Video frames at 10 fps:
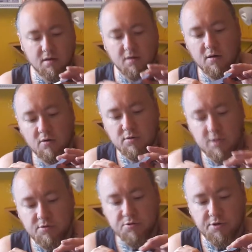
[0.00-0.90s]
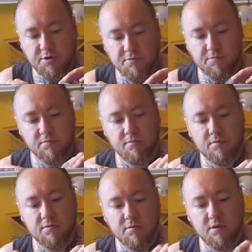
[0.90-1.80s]
I also drew
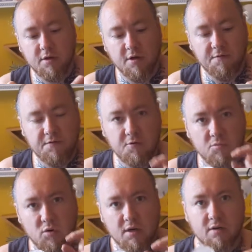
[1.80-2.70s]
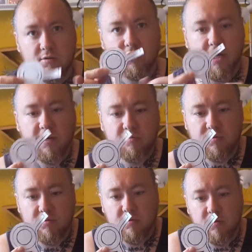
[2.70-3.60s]
a few more little shapes
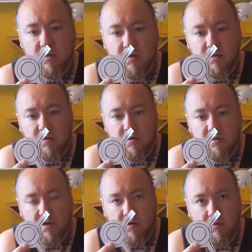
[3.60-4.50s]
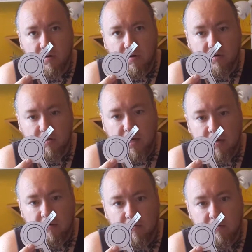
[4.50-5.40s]
that I want to cut
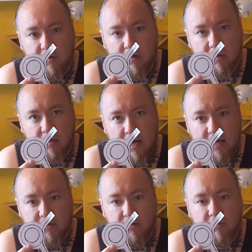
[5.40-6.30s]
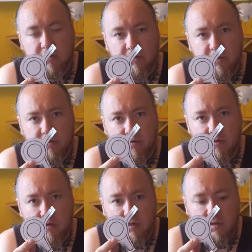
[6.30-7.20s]
out and add on to it,
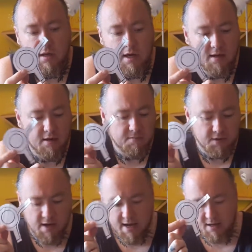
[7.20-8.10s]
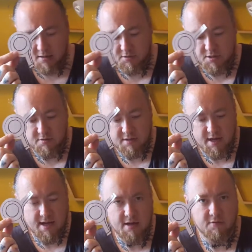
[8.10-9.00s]
and I'm going to do
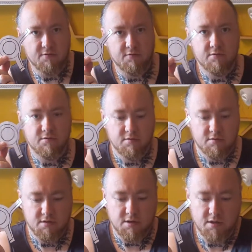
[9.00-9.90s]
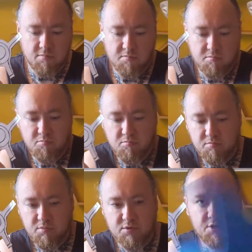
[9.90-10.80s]
that out of the
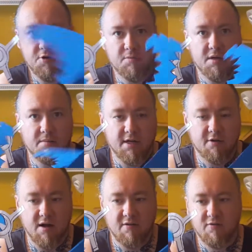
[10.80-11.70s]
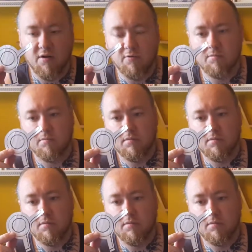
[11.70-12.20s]
2mm craft foam.